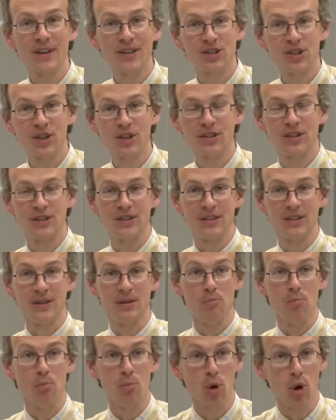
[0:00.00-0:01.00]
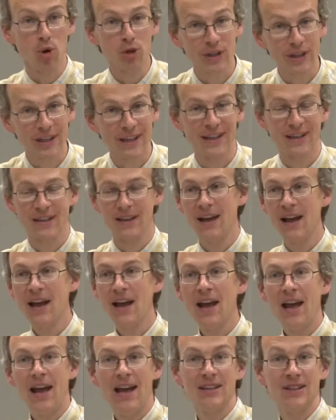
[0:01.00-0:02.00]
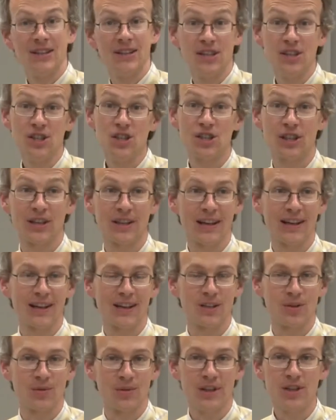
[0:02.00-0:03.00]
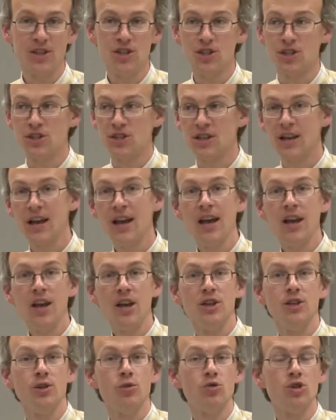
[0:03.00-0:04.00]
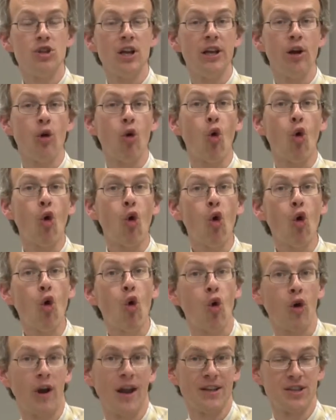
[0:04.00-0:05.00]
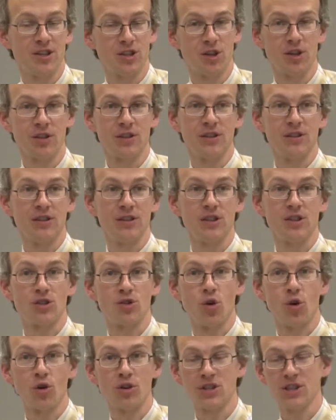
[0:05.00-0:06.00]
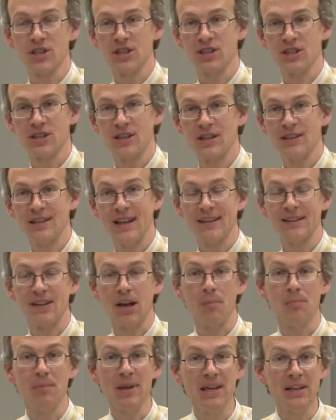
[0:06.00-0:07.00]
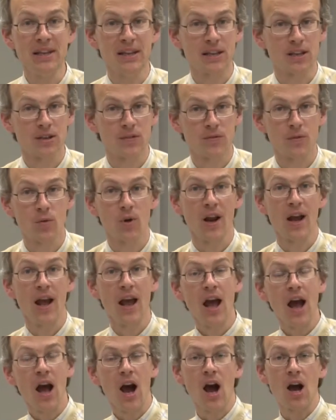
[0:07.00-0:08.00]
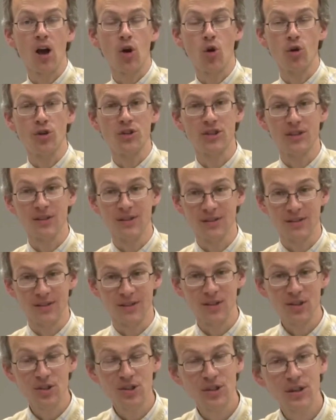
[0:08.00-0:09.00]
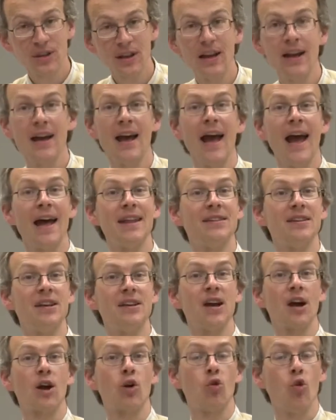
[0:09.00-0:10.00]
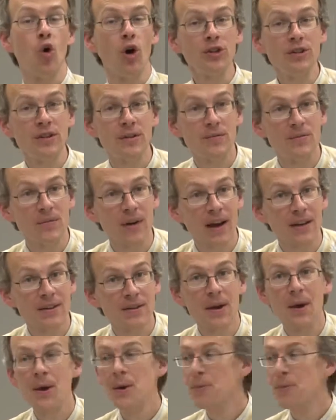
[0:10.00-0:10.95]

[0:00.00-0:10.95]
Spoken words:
uncertainty modeling and initial calculations, usually all uncertainty sources that are meaningful are considered and they are quantified,